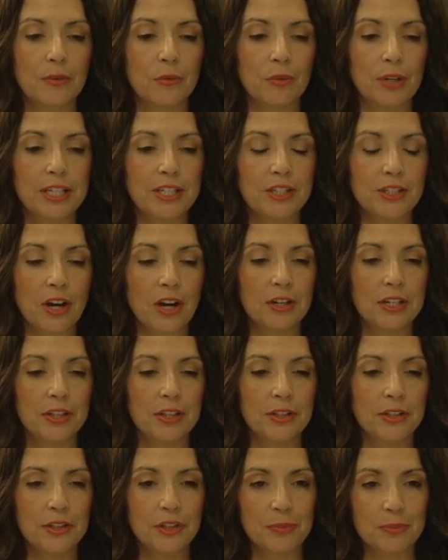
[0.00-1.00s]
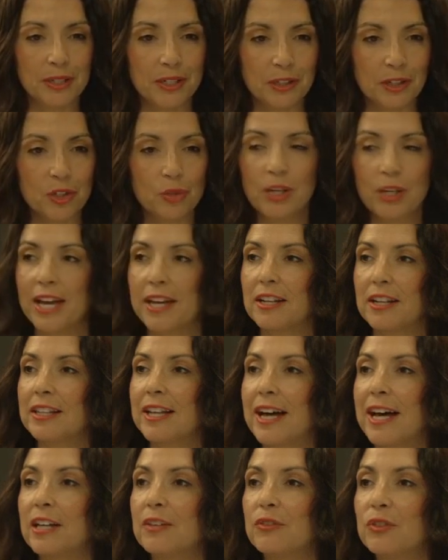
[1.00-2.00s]
We started this because we had a
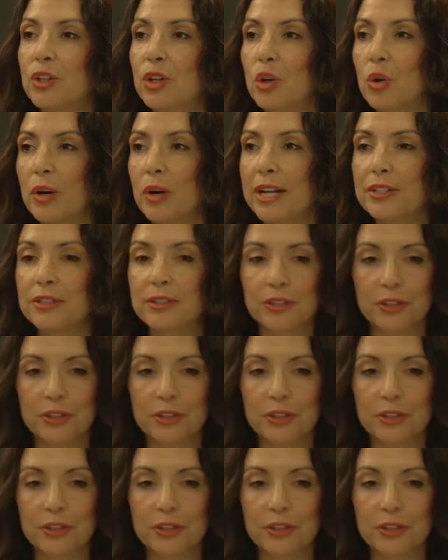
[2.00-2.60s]
lot of requests,